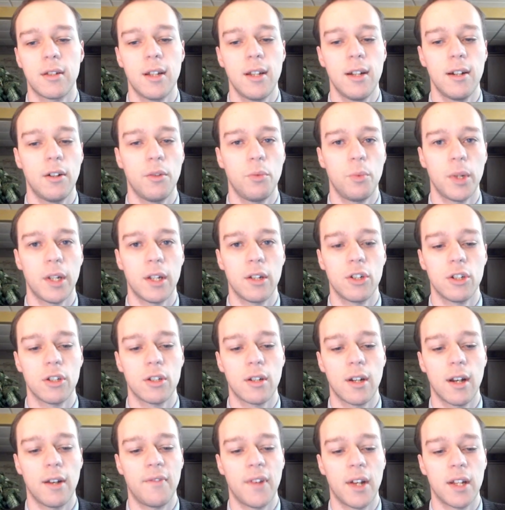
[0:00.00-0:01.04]
here we can just
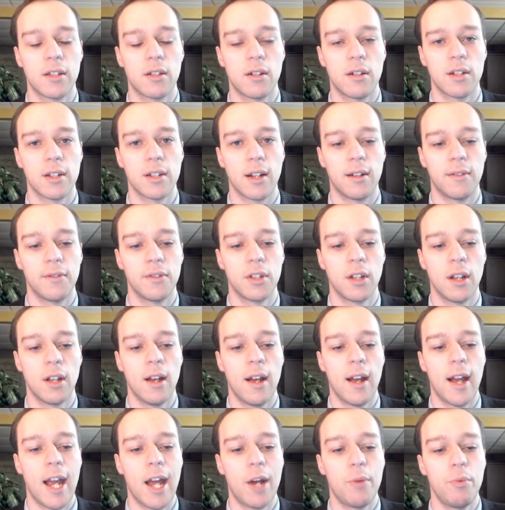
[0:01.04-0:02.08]
advance ourselves.
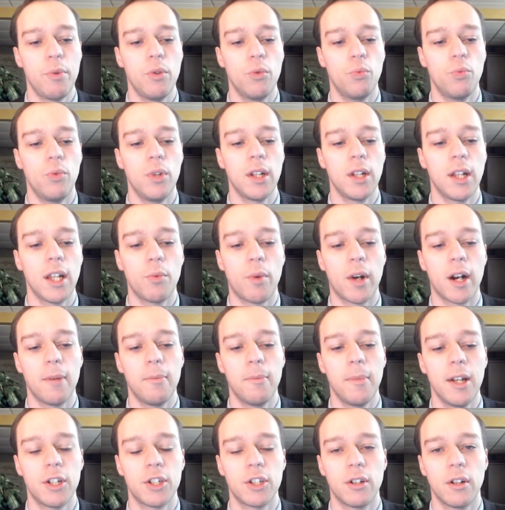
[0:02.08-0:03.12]
And we really want to
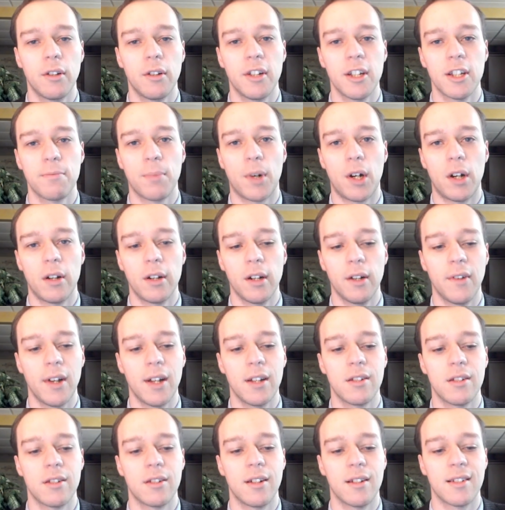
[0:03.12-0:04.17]
make sure this pawn
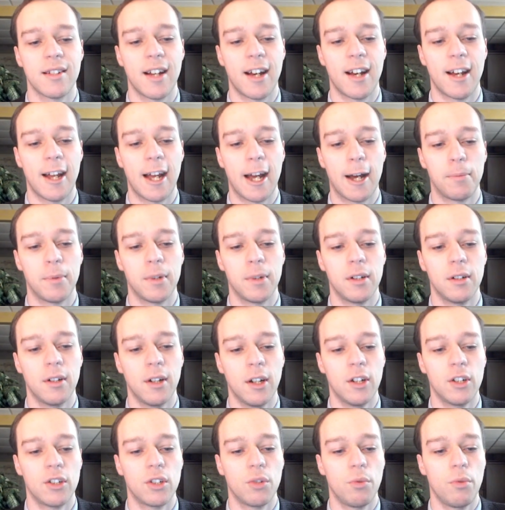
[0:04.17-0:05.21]
advance does not happen.
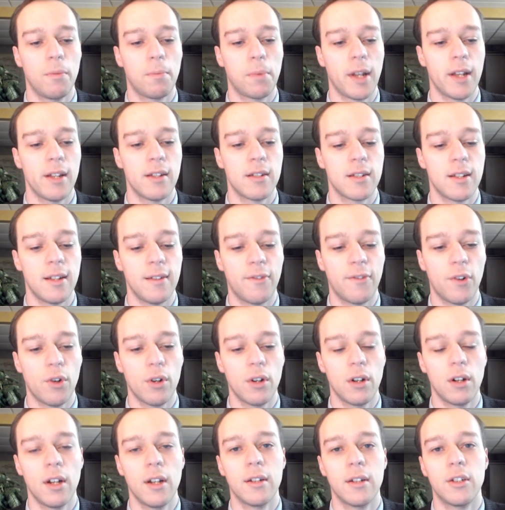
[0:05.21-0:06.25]
So we play
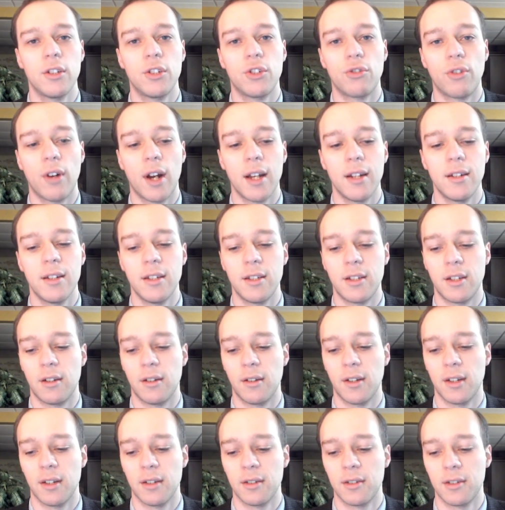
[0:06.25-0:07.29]
c4 to try and deter
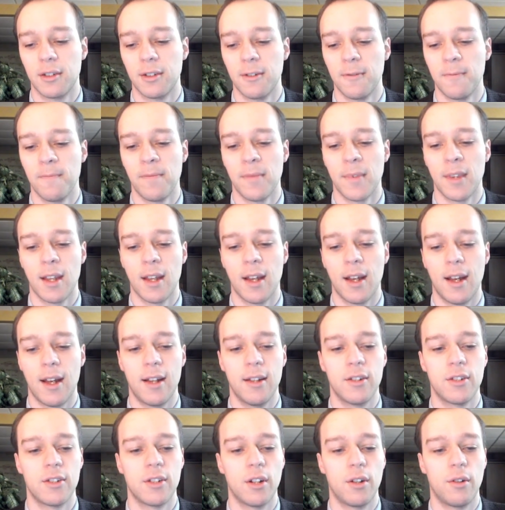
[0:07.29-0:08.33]
this.
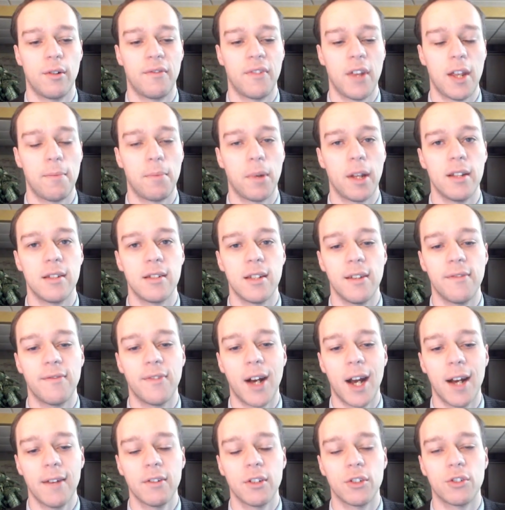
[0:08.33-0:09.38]
And so if they play
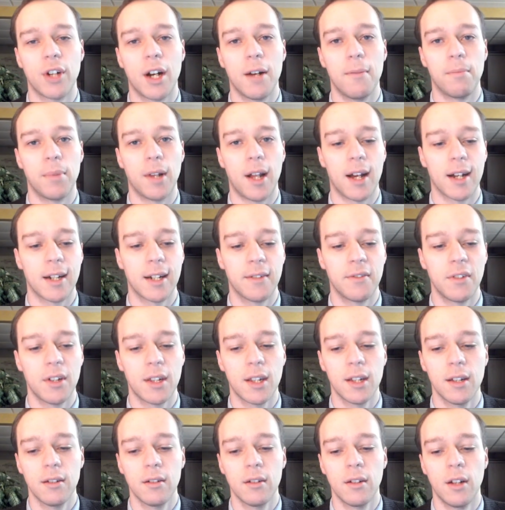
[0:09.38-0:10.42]
c5 to try and block
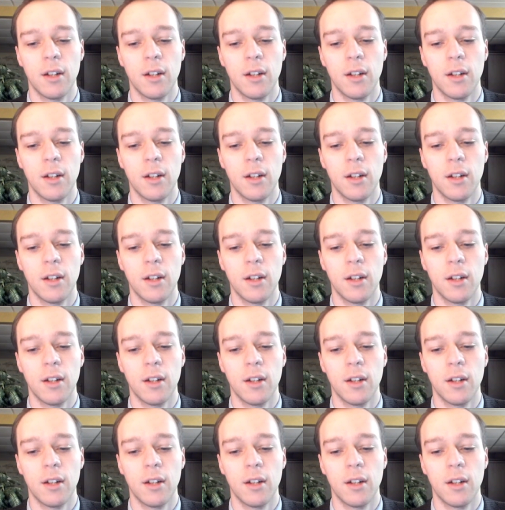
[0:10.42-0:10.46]
everything,